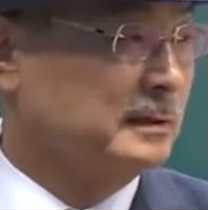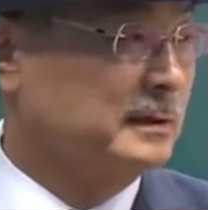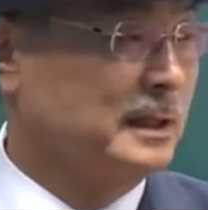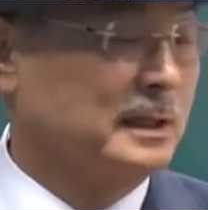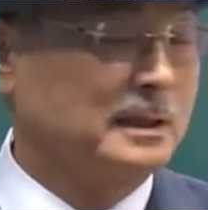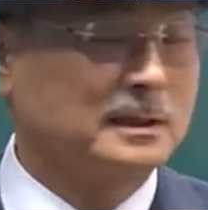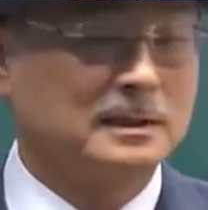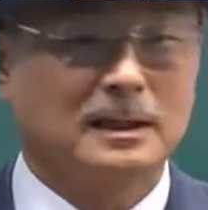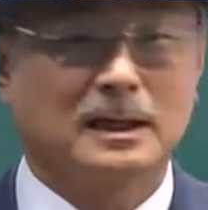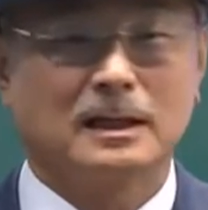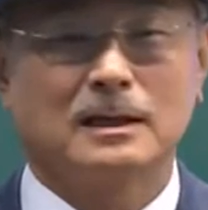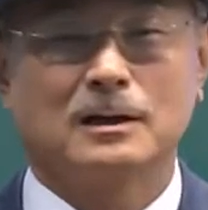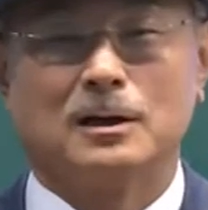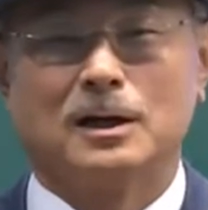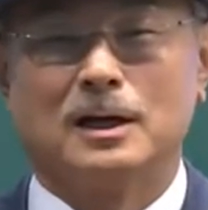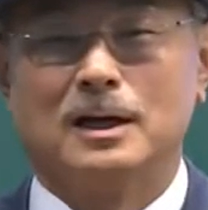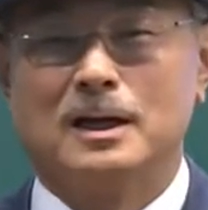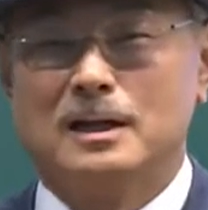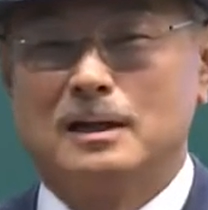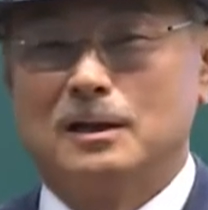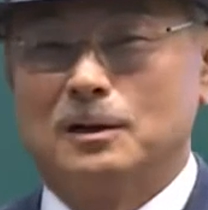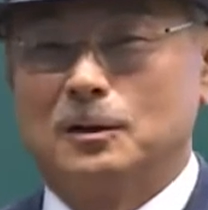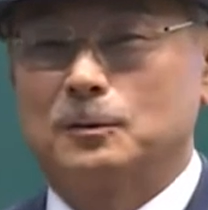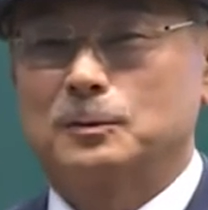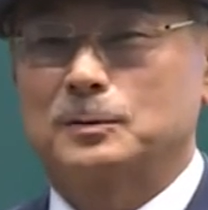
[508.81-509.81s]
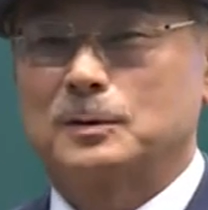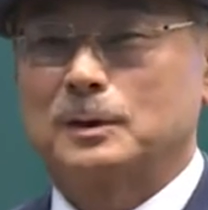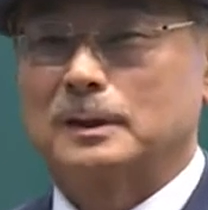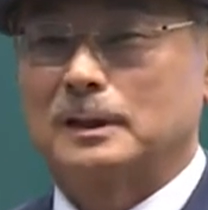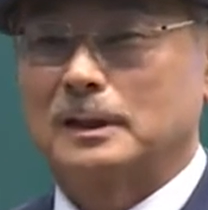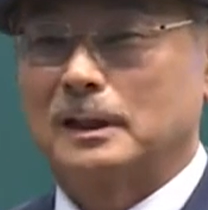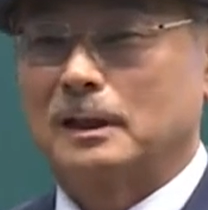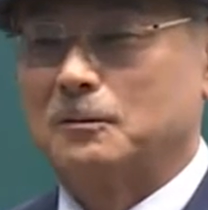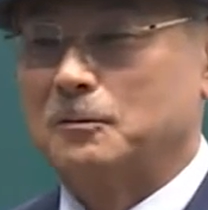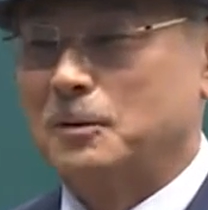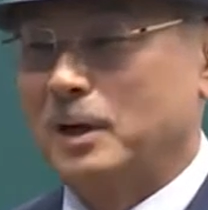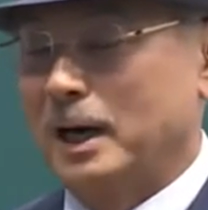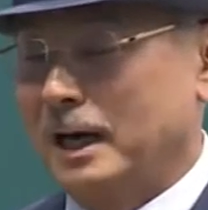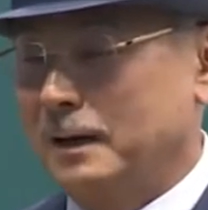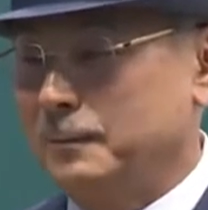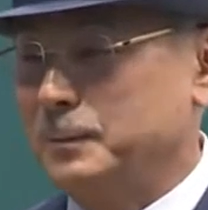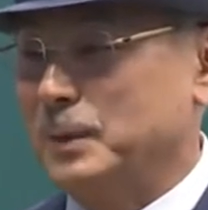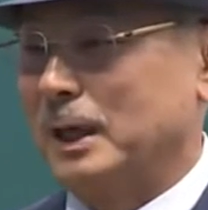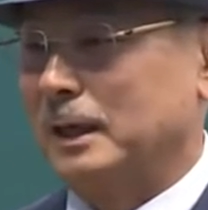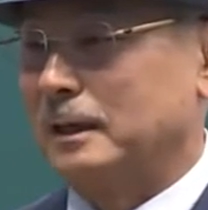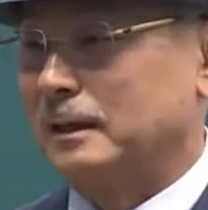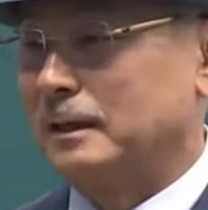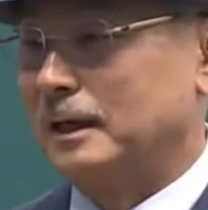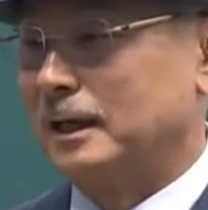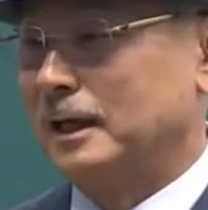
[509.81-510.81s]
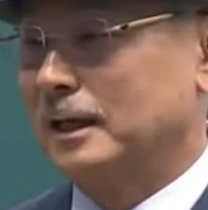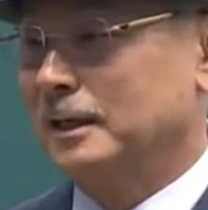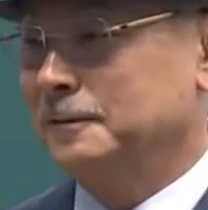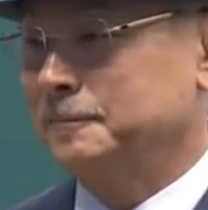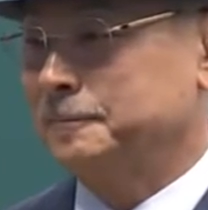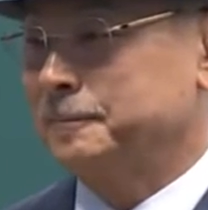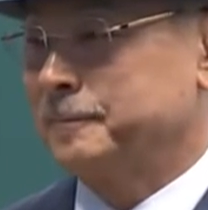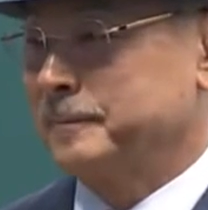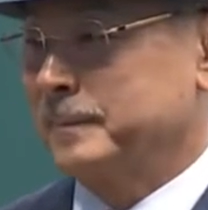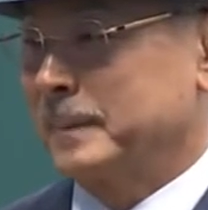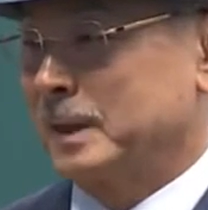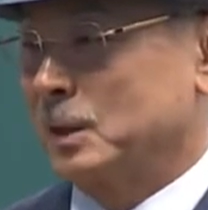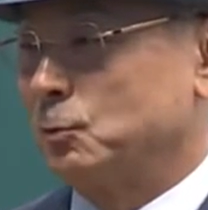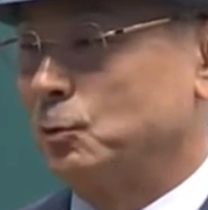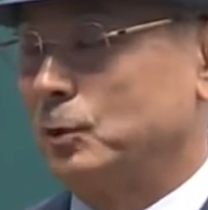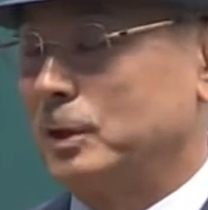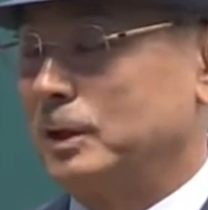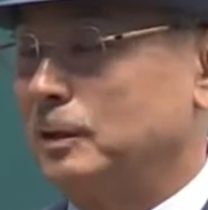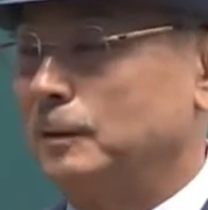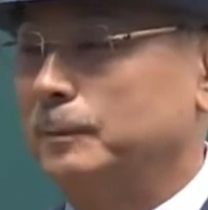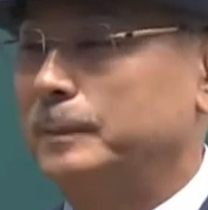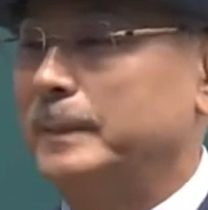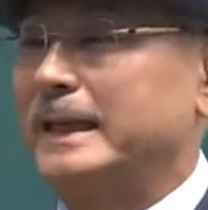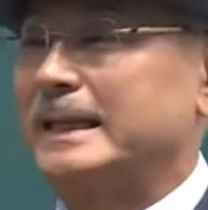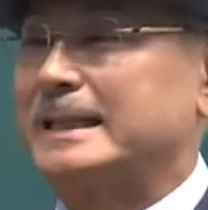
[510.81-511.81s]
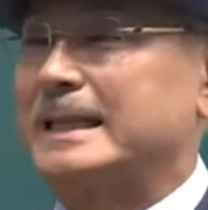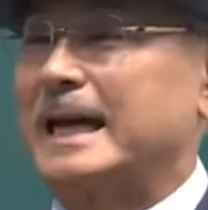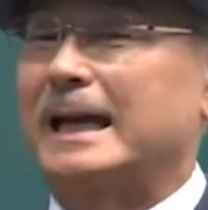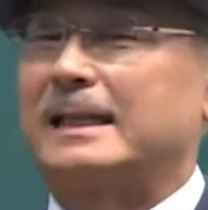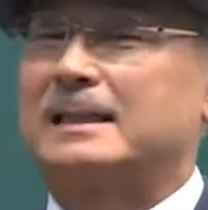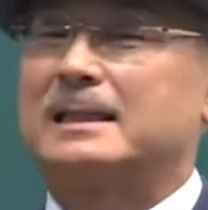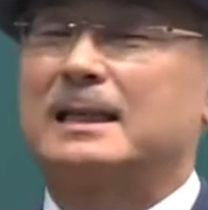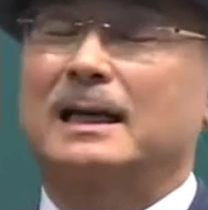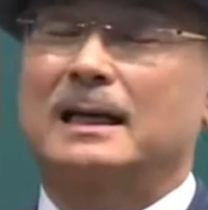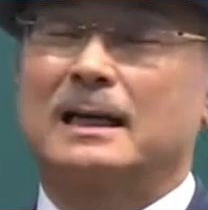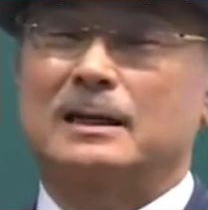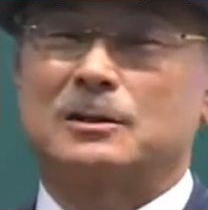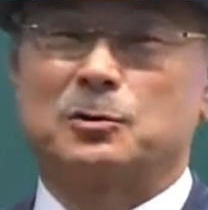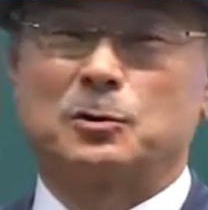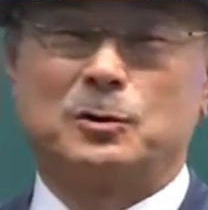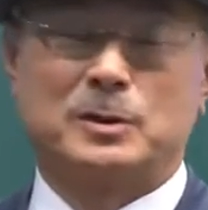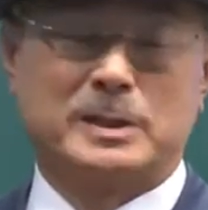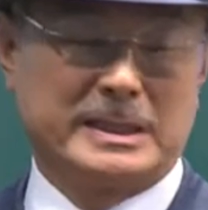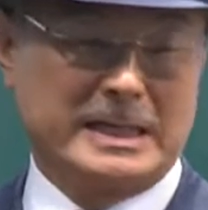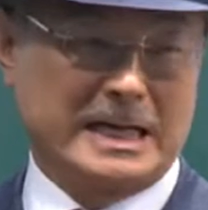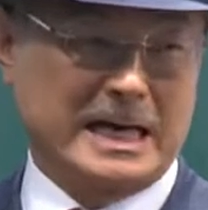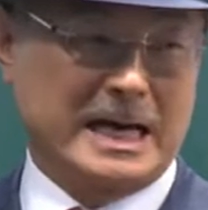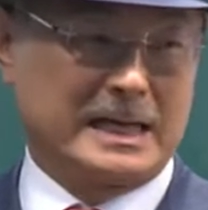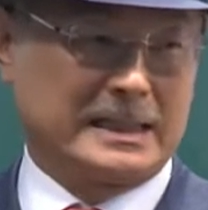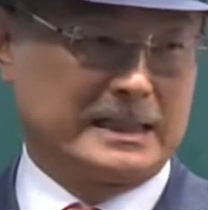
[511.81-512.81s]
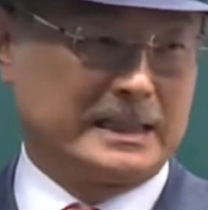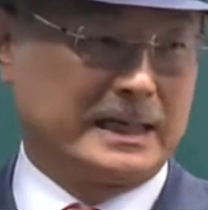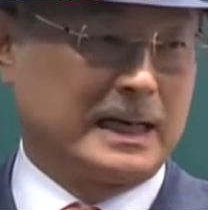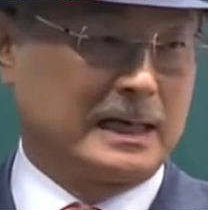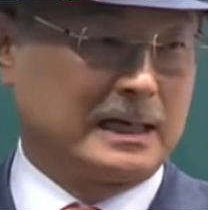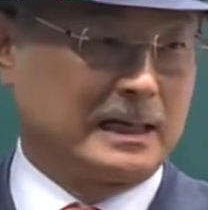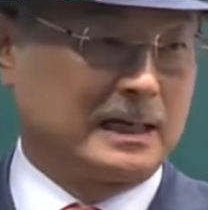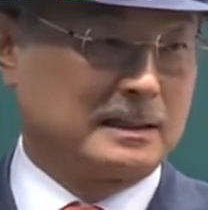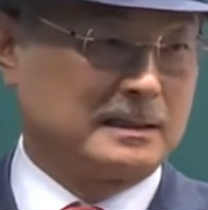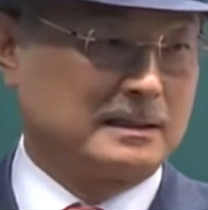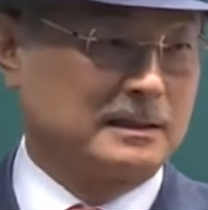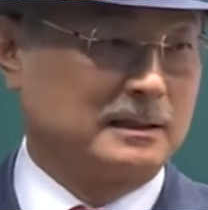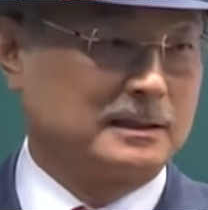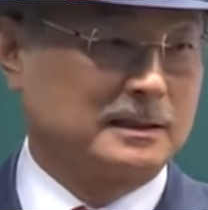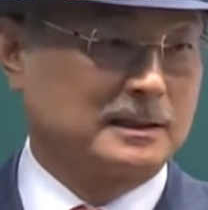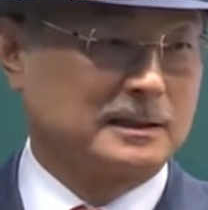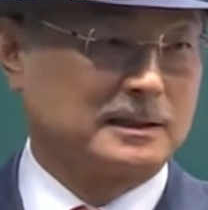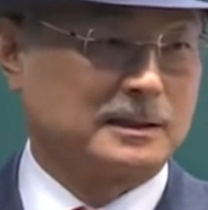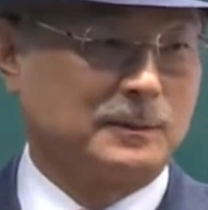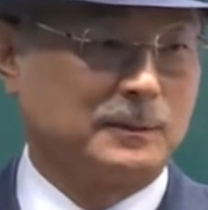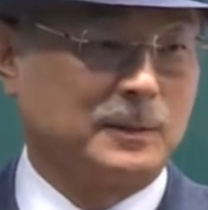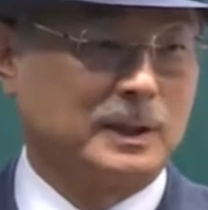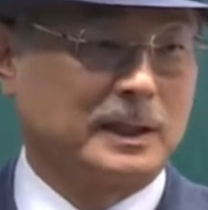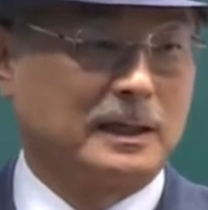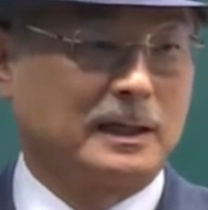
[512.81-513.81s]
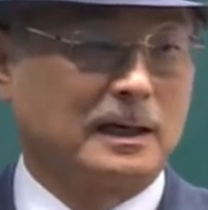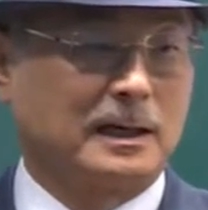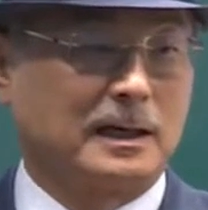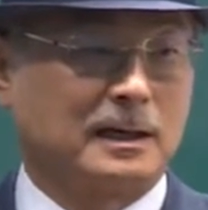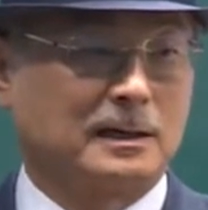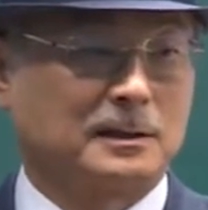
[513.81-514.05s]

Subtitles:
If Company A did not exist, the MLM business would not exist at all.